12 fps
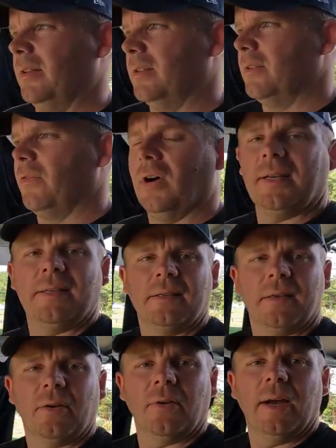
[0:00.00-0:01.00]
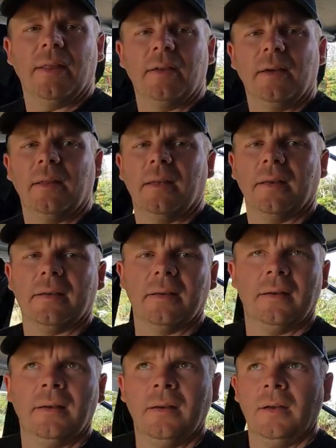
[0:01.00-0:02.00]
other devices that are out there that
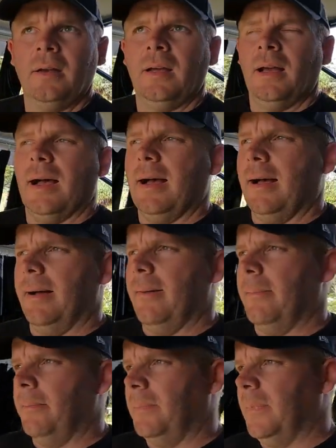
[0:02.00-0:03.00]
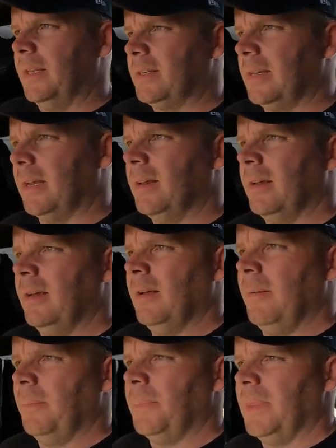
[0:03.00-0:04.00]
um, let's see
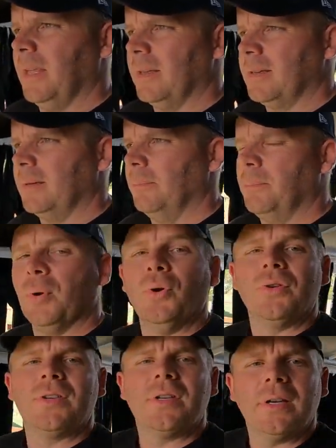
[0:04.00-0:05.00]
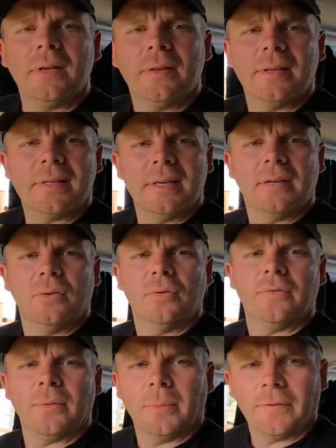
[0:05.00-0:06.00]
that boost the
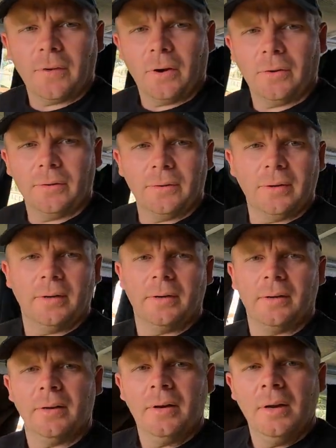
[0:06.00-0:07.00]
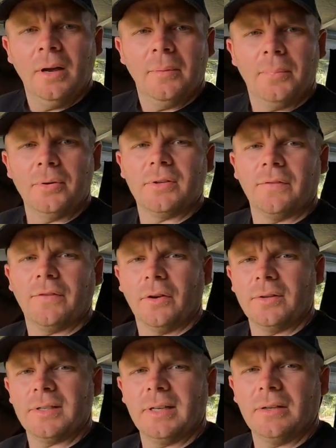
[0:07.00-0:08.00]
signal from a phone boost a
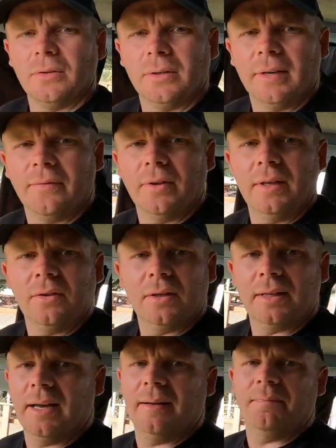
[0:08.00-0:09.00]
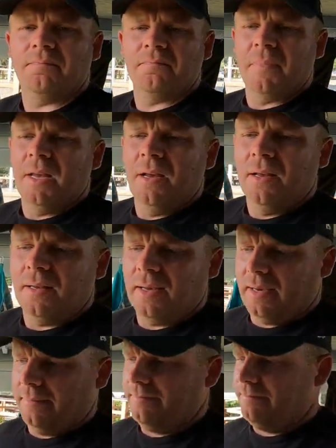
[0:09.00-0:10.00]
phone signal and everything like that
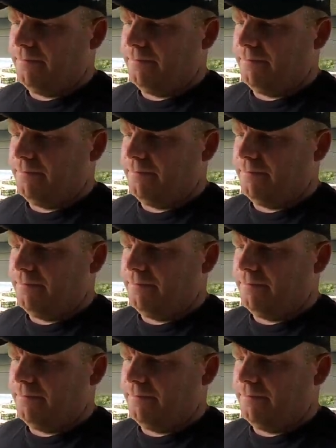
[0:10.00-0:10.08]
yeah